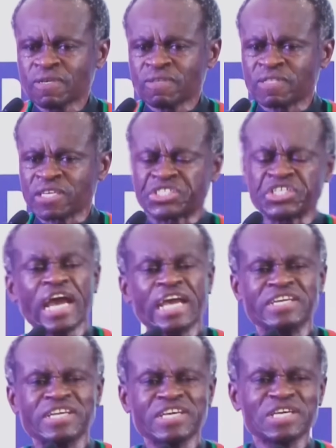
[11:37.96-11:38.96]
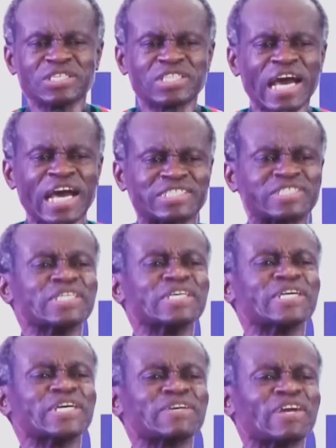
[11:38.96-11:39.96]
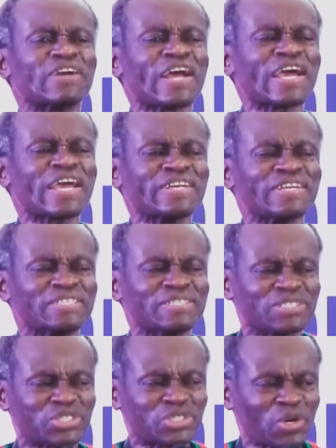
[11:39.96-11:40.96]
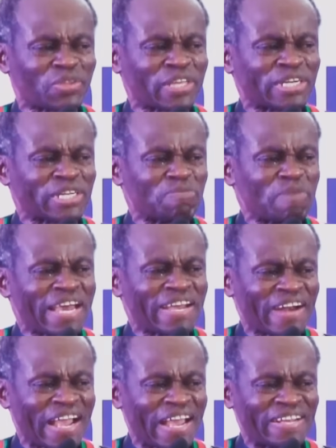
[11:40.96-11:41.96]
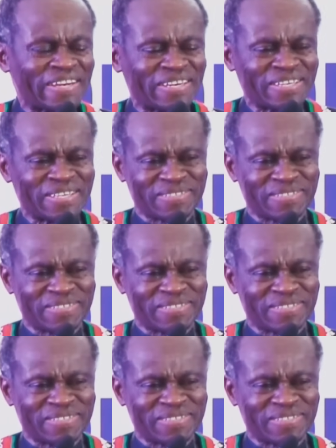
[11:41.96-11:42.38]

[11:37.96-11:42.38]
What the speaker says: The Chinese are seeding the rain so that it may rain.